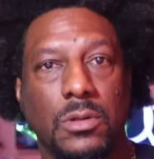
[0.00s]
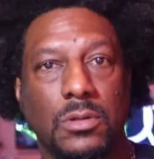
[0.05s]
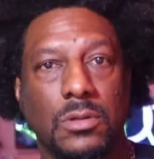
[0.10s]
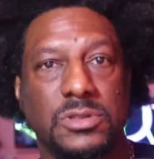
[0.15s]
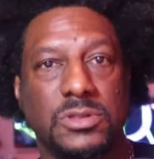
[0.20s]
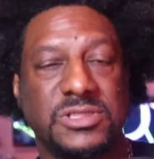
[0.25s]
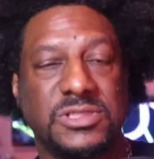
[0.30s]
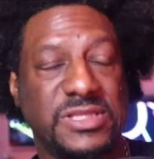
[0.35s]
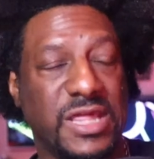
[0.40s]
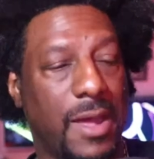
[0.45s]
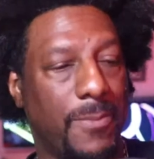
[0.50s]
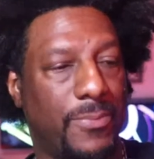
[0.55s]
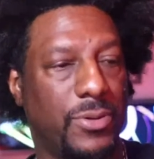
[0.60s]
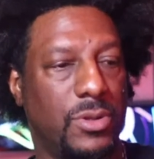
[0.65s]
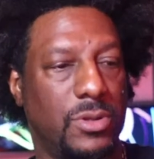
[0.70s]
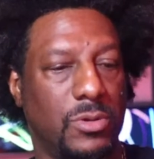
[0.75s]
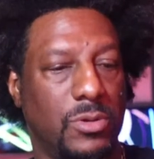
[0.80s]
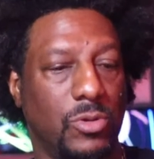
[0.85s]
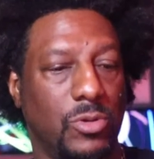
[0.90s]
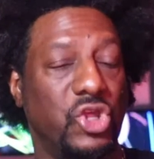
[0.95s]
Step
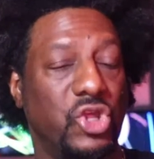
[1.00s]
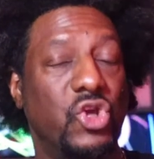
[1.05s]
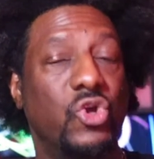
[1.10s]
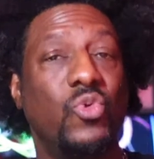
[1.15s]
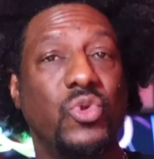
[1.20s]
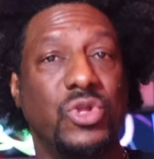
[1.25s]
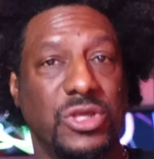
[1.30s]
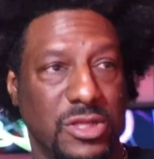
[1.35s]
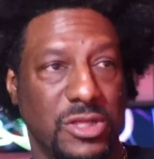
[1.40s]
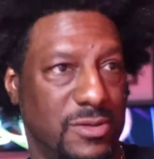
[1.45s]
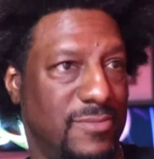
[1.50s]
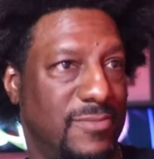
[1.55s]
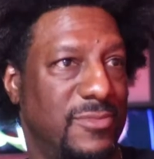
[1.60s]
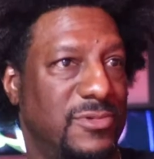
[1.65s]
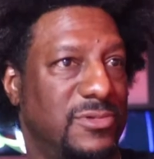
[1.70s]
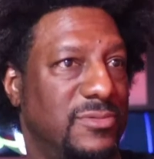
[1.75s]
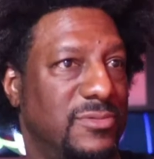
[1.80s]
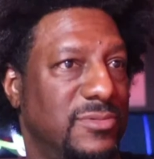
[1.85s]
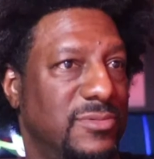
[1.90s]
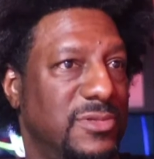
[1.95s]
Union.
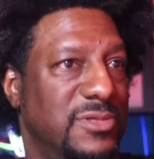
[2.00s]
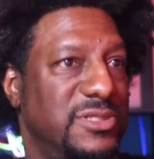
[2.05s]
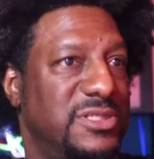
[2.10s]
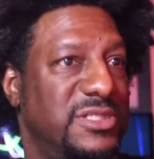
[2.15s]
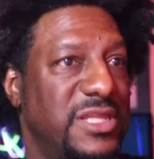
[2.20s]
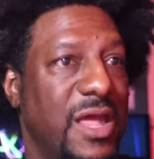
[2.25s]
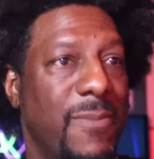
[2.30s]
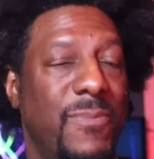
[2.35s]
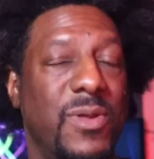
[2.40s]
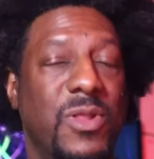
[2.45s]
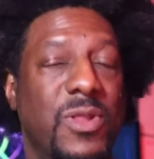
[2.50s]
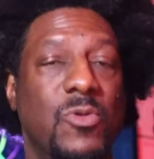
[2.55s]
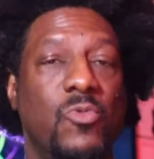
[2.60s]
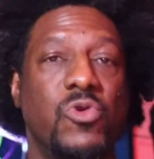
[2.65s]
Steppin